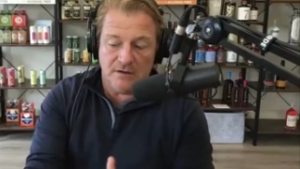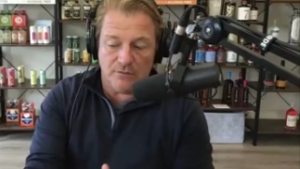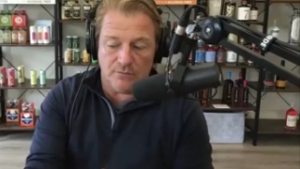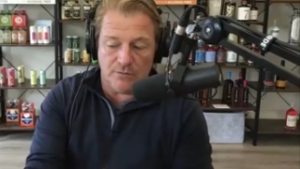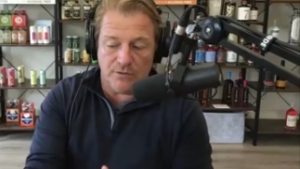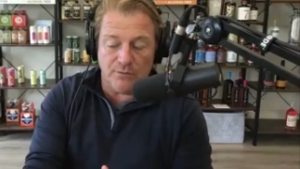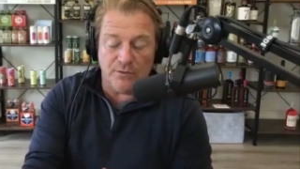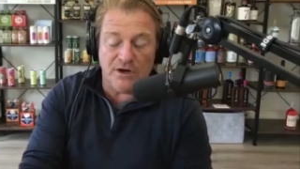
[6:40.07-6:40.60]

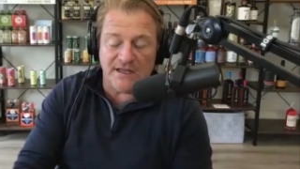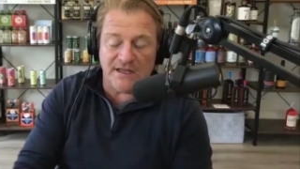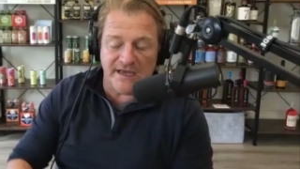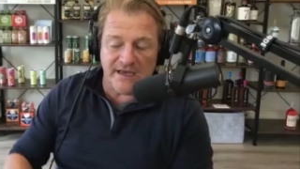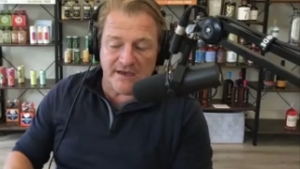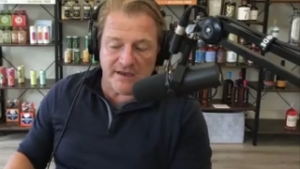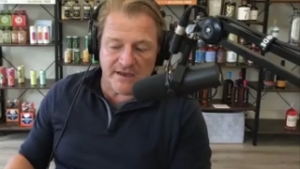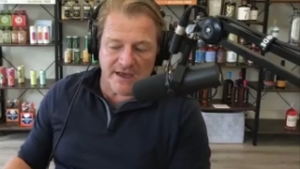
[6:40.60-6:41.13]
we're
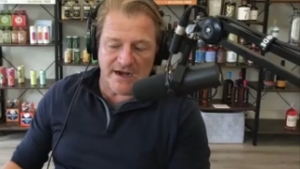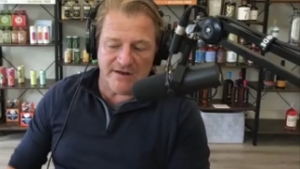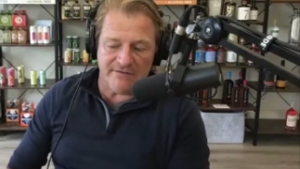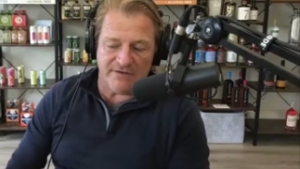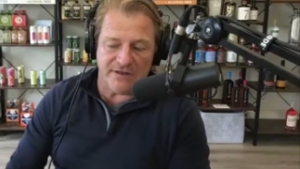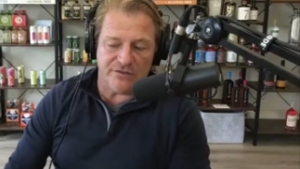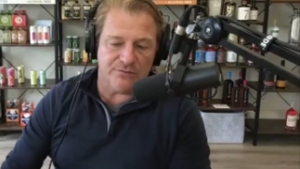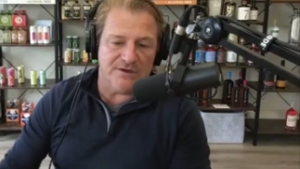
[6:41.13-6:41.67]
really kind of
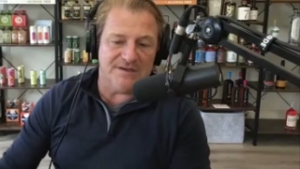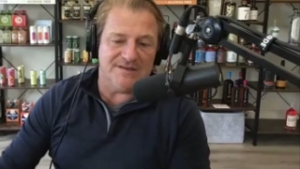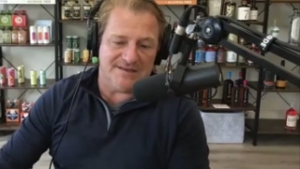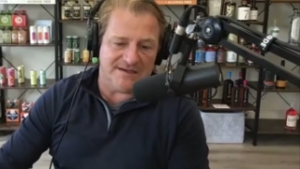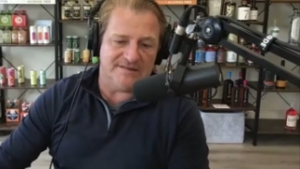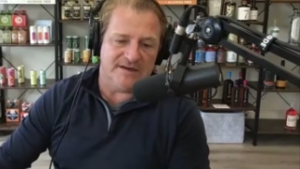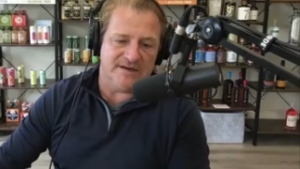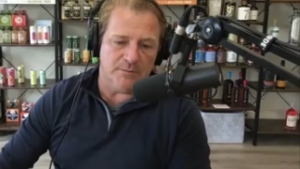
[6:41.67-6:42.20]
a
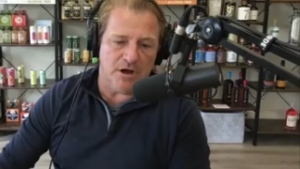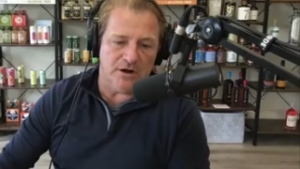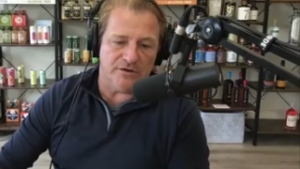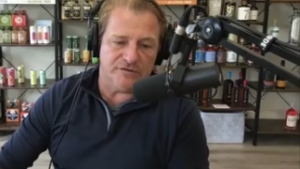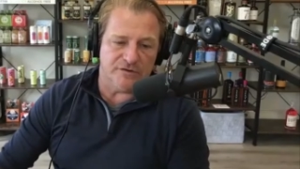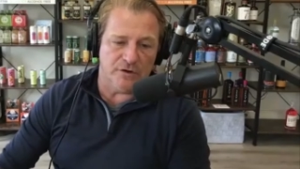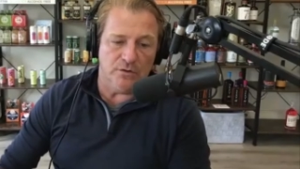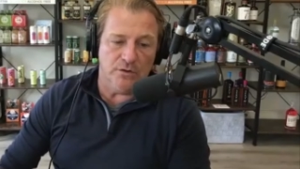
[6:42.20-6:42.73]
360 model.
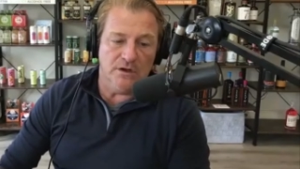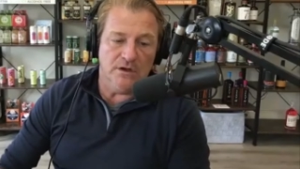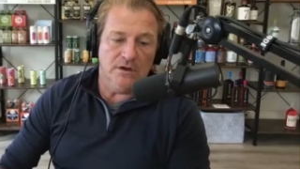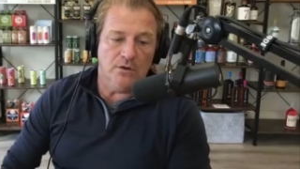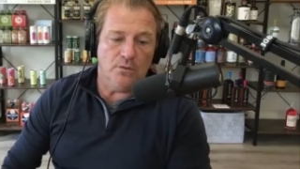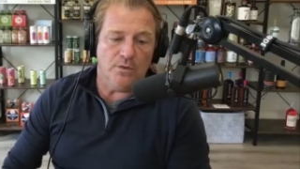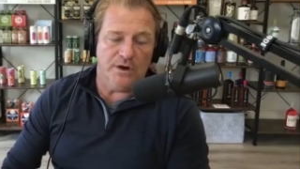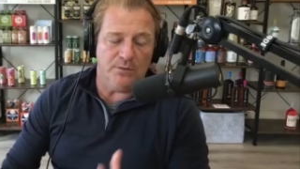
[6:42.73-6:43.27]
So
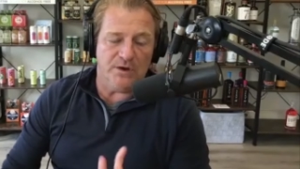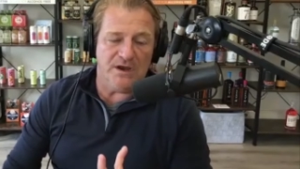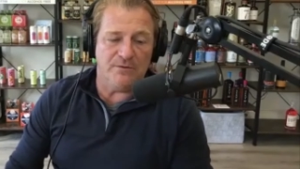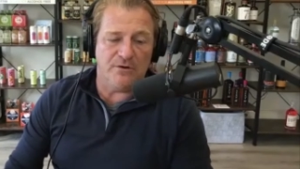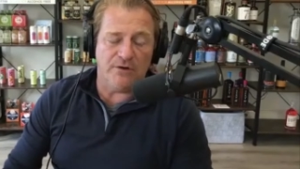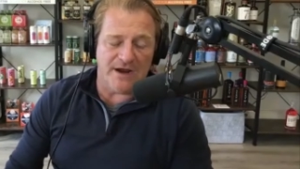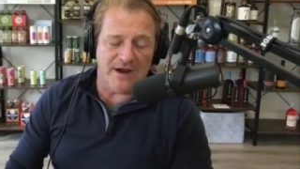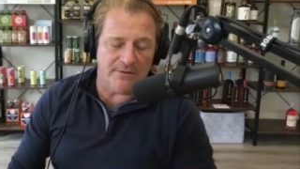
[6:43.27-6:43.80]
when we
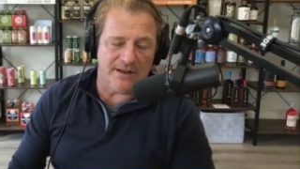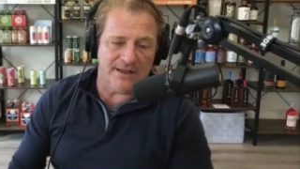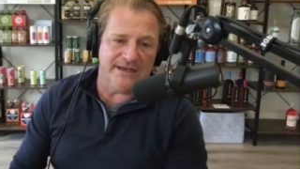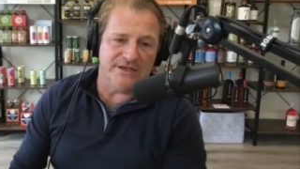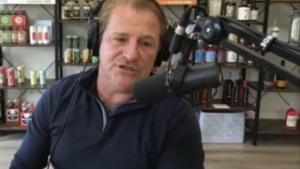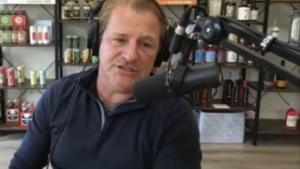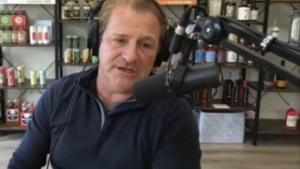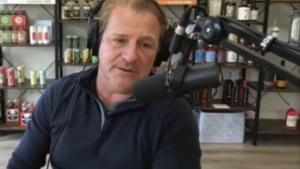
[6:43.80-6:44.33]
create a
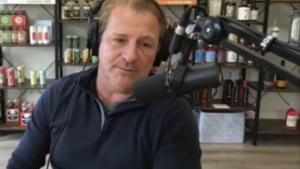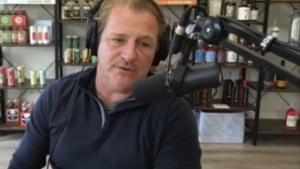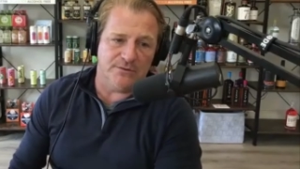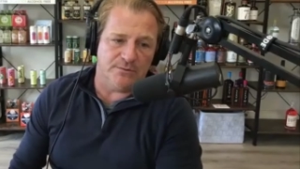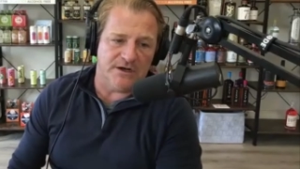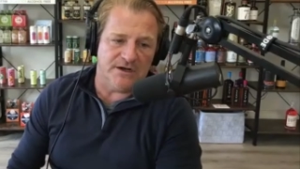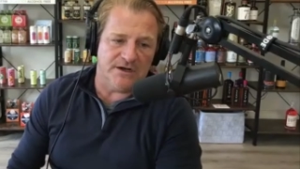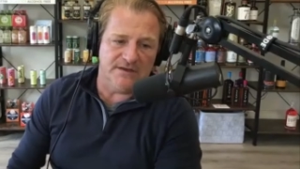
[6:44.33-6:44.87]
relationship with
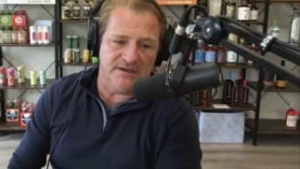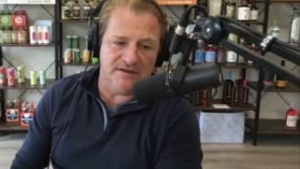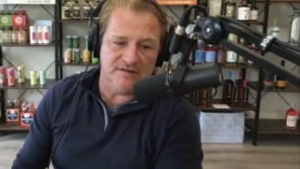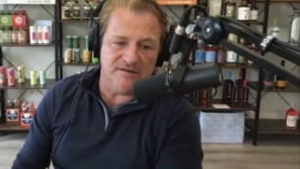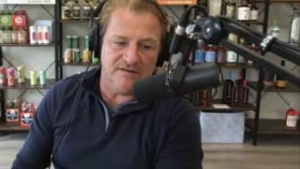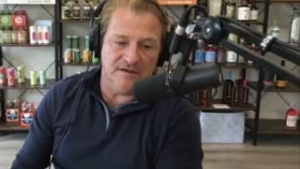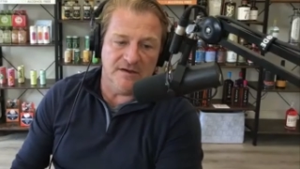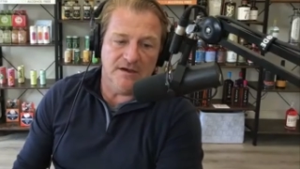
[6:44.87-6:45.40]
one of
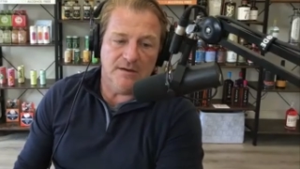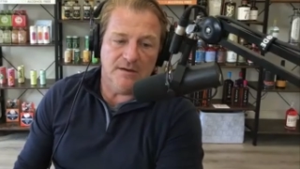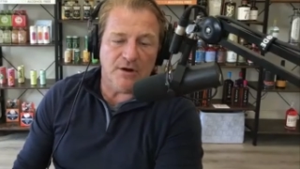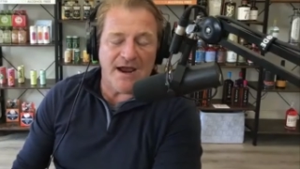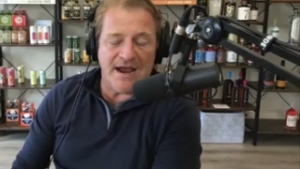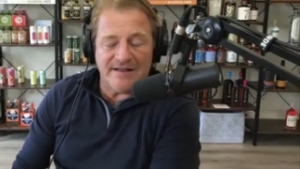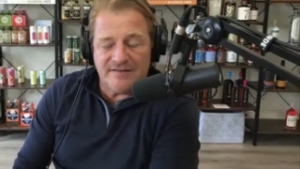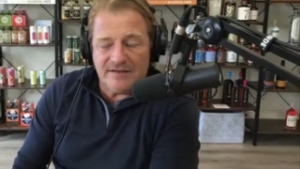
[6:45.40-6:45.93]
these
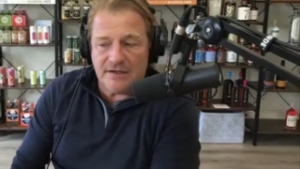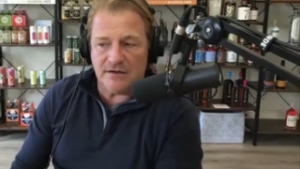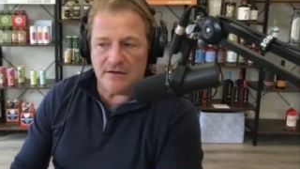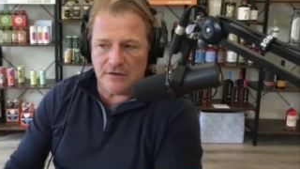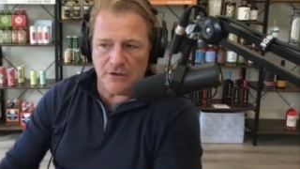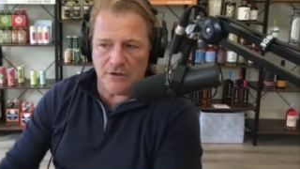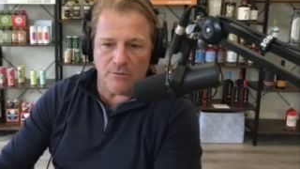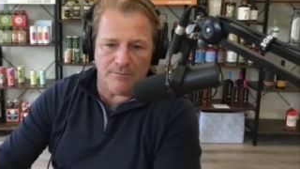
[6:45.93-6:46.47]
brands, and
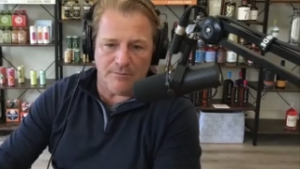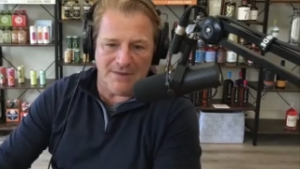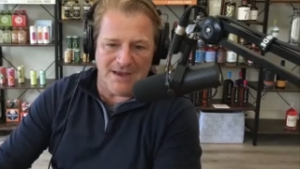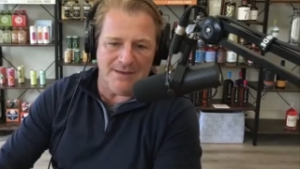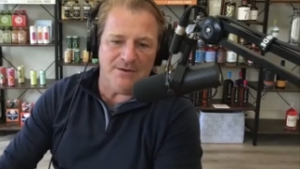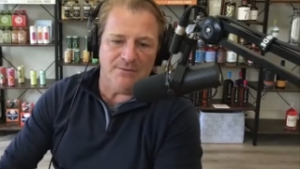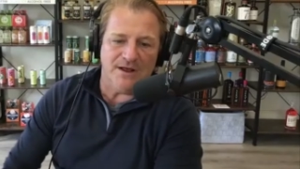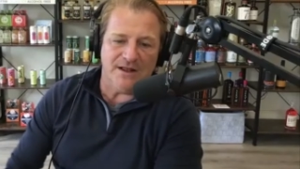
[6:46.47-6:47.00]
you know
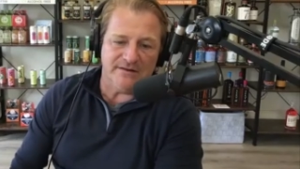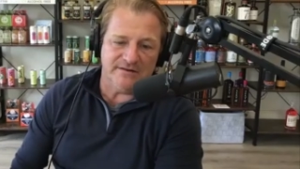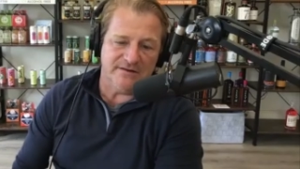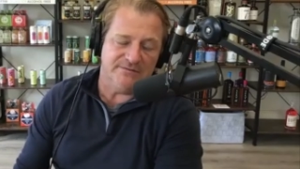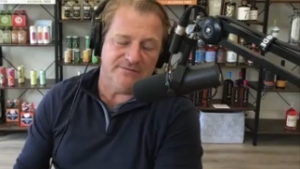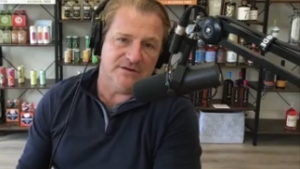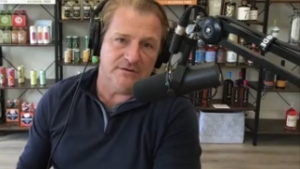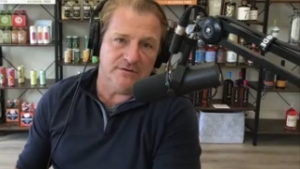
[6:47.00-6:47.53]
maybe
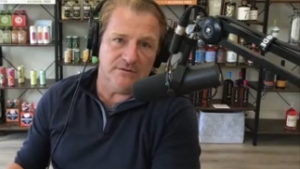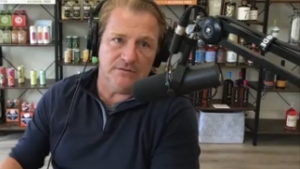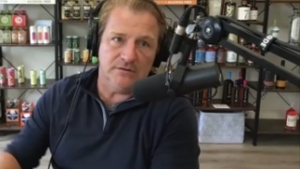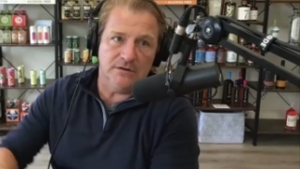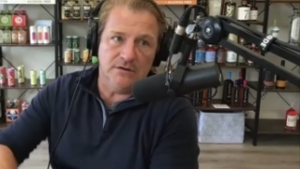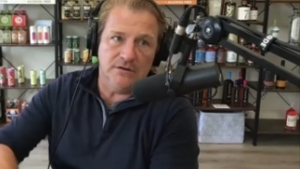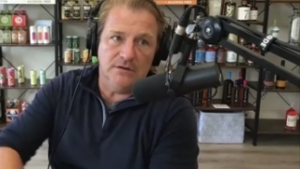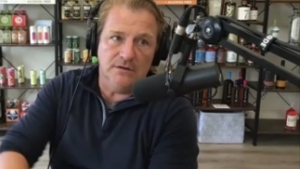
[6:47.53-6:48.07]
relative to
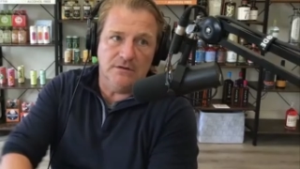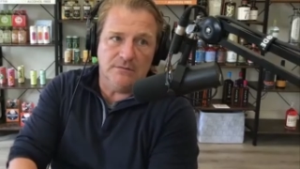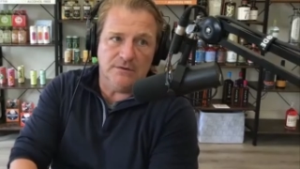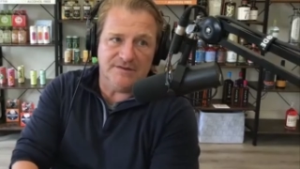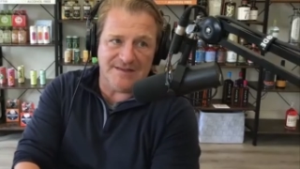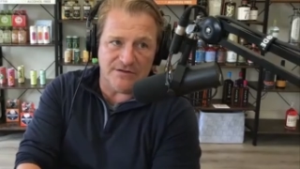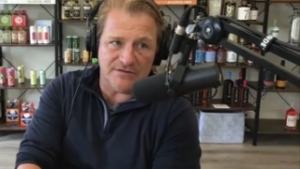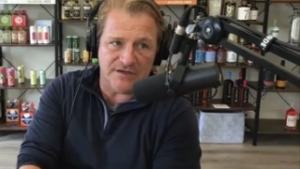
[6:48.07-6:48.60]
what
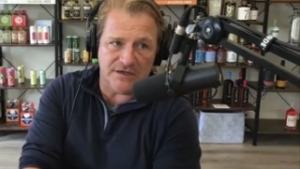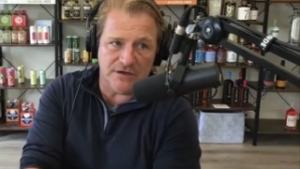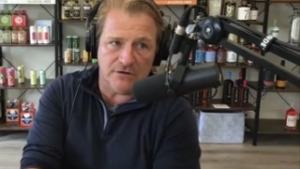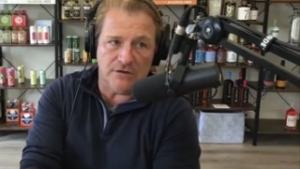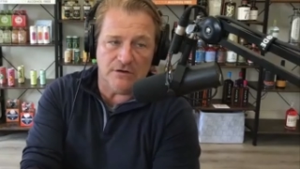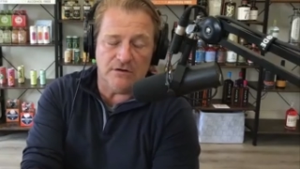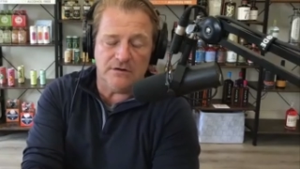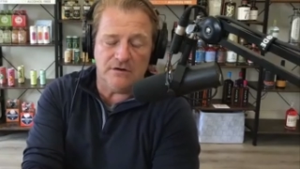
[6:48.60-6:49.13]
sounds like
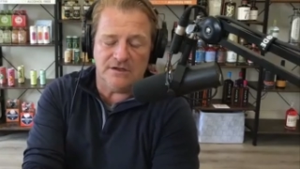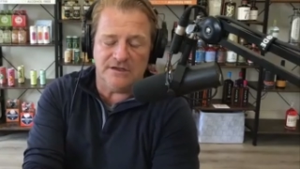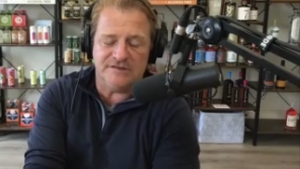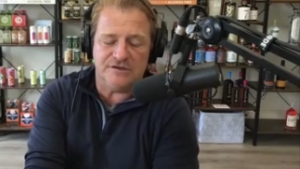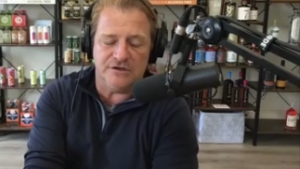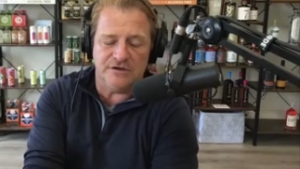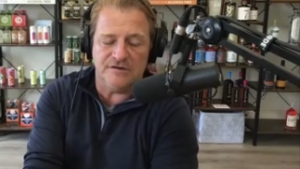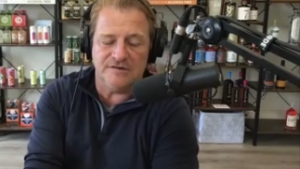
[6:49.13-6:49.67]
your your
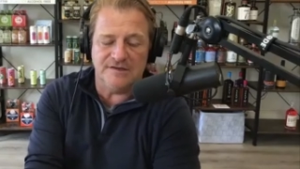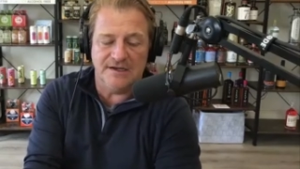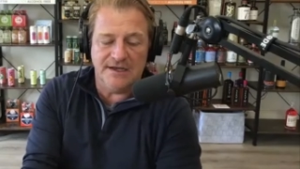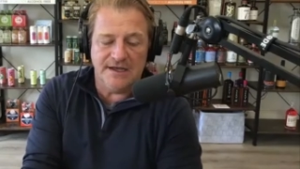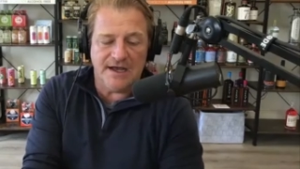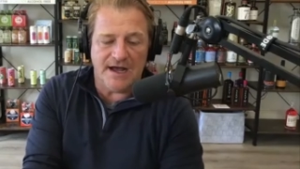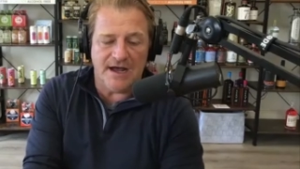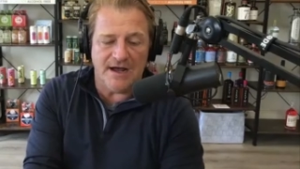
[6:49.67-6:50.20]
listeners
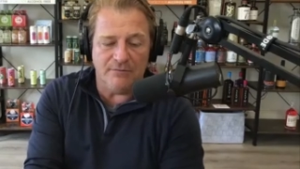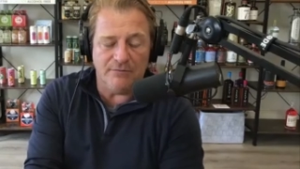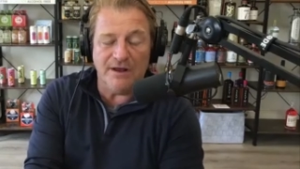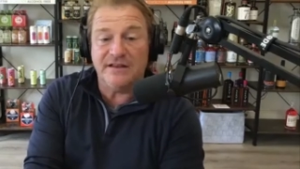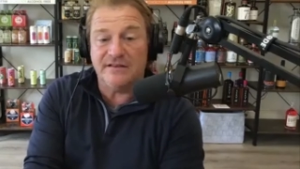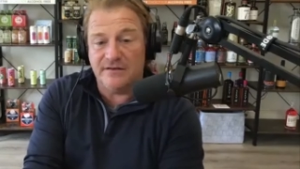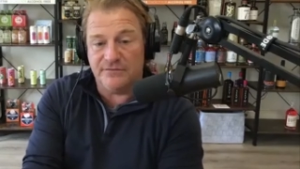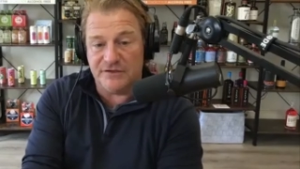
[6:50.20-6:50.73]
uh,
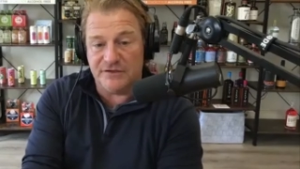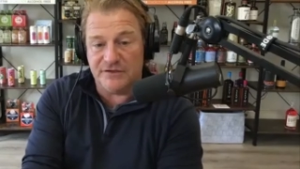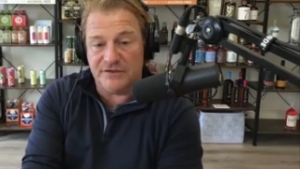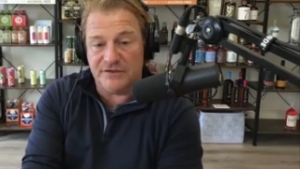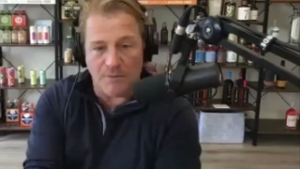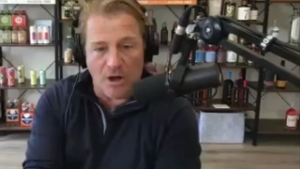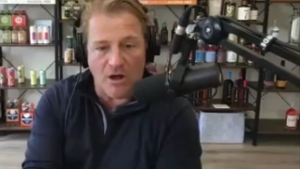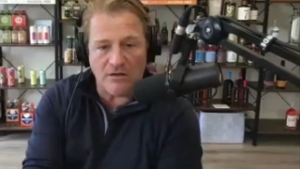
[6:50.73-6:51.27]
relatively
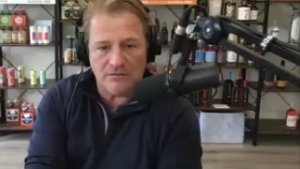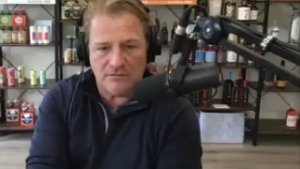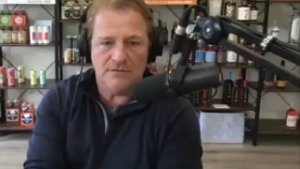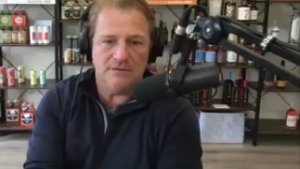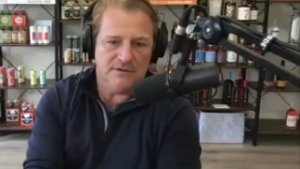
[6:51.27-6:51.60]
small.